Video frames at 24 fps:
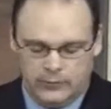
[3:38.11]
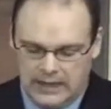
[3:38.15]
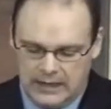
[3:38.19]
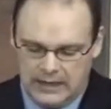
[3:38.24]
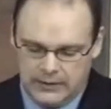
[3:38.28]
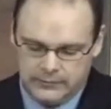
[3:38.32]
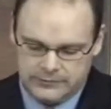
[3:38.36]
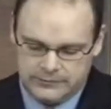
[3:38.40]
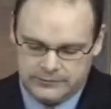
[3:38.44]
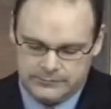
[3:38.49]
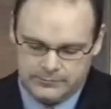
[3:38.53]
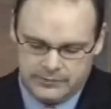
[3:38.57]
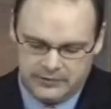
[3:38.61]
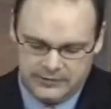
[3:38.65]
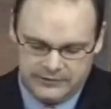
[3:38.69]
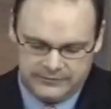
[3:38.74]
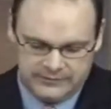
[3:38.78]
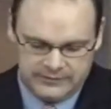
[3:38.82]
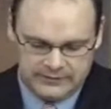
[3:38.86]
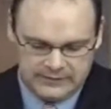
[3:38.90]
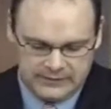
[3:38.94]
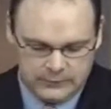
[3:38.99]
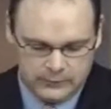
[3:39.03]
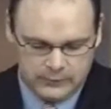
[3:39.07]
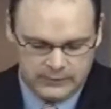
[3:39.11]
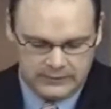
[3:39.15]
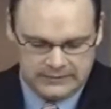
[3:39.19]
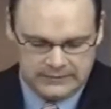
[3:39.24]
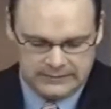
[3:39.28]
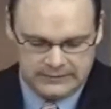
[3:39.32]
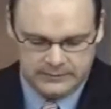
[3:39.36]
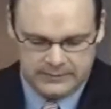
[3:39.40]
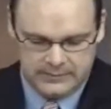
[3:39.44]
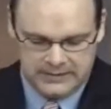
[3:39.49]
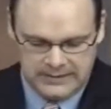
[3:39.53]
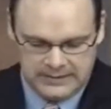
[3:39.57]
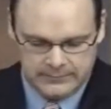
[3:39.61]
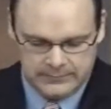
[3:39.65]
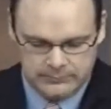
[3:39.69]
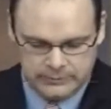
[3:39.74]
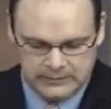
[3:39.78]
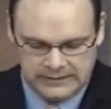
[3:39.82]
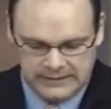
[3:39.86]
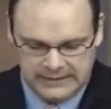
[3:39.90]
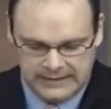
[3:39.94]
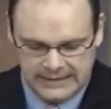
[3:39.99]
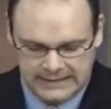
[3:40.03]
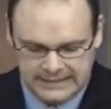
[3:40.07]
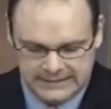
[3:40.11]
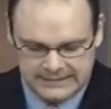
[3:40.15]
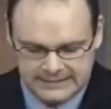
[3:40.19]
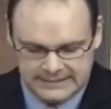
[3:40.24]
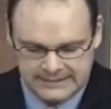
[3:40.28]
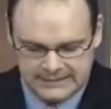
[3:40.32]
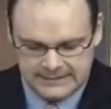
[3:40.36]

Well, I was perfectly willing to be impolite.